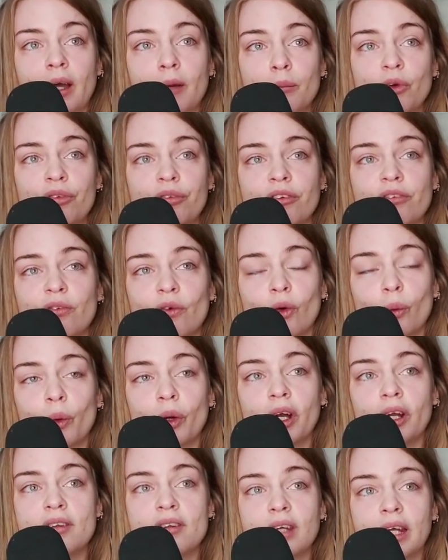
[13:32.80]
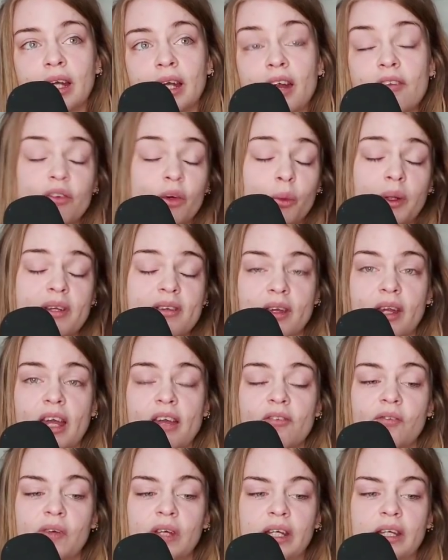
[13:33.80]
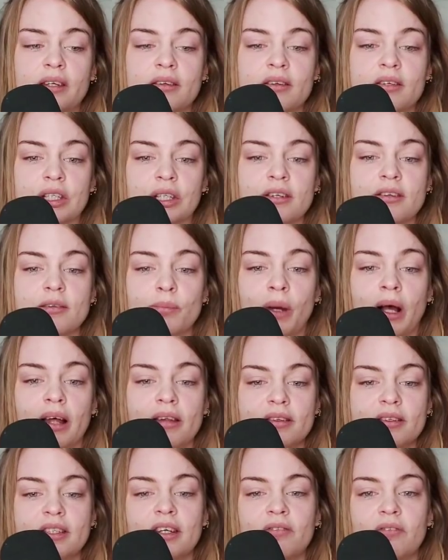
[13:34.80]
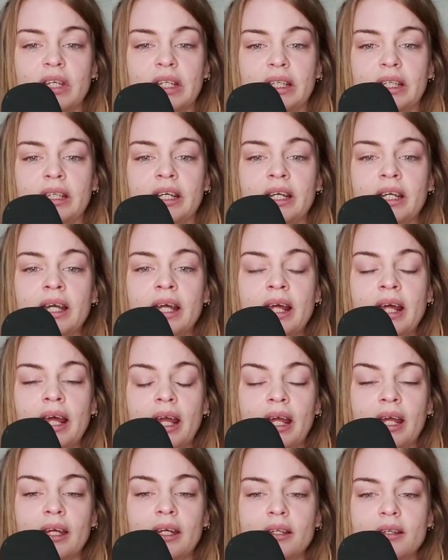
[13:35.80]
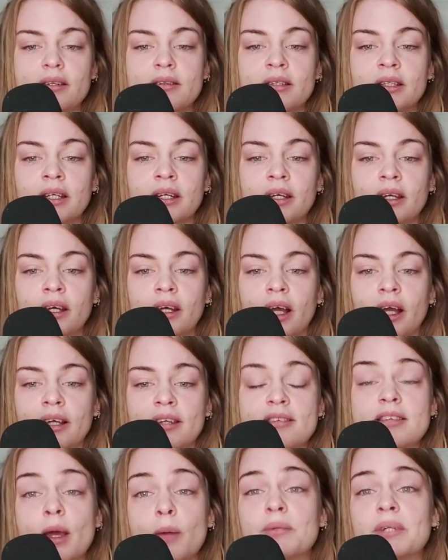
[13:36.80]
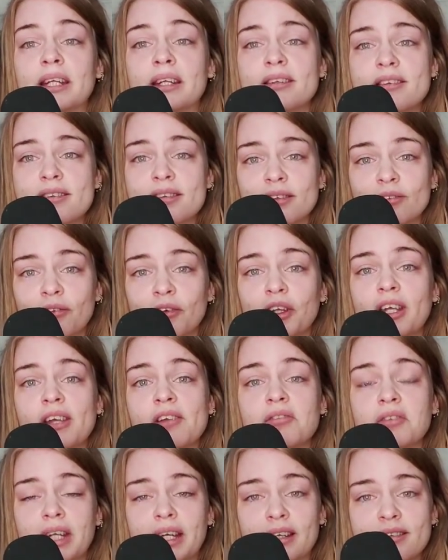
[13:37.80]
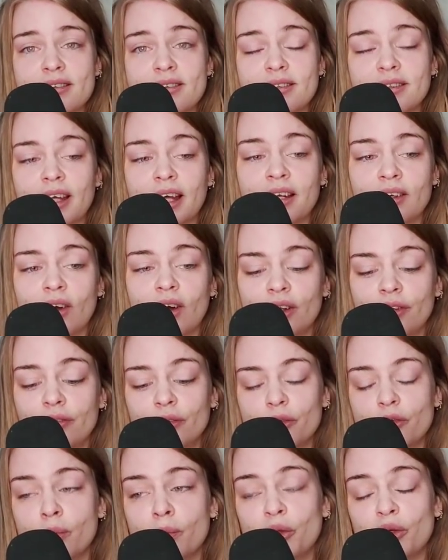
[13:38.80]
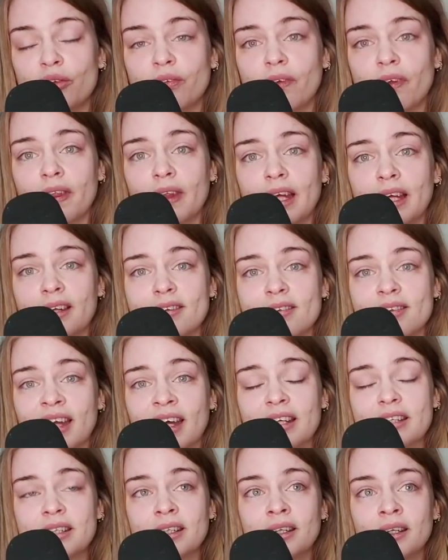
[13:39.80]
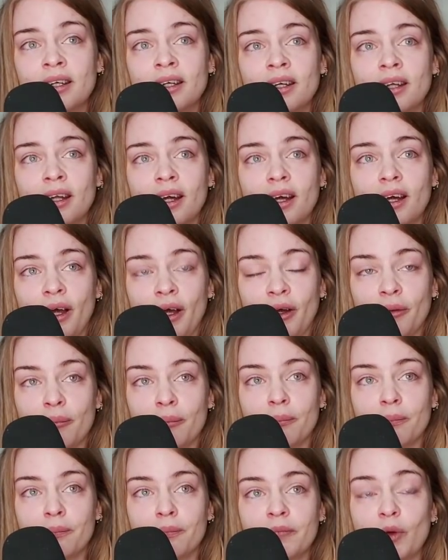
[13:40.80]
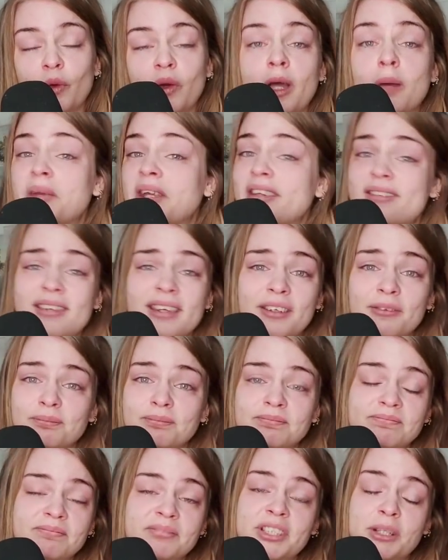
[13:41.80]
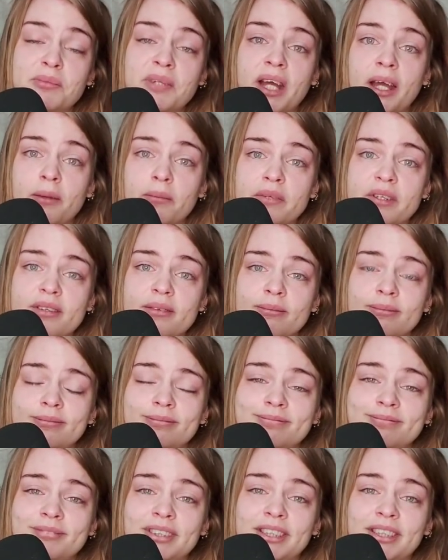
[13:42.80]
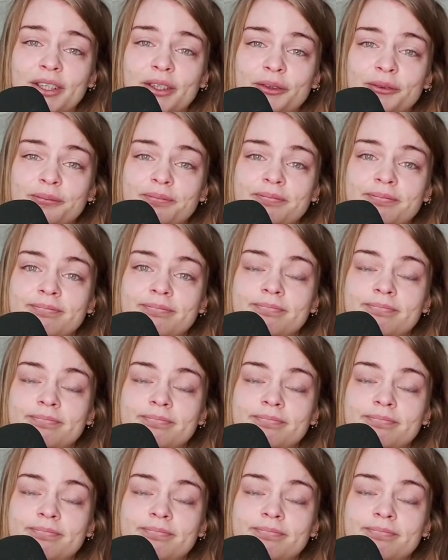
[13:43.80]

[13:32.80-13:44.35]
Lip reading: moving forward in everyone's life is just positivity and acceptance, forgiveness, and all of those beautiful things that don't come easy sometimes. So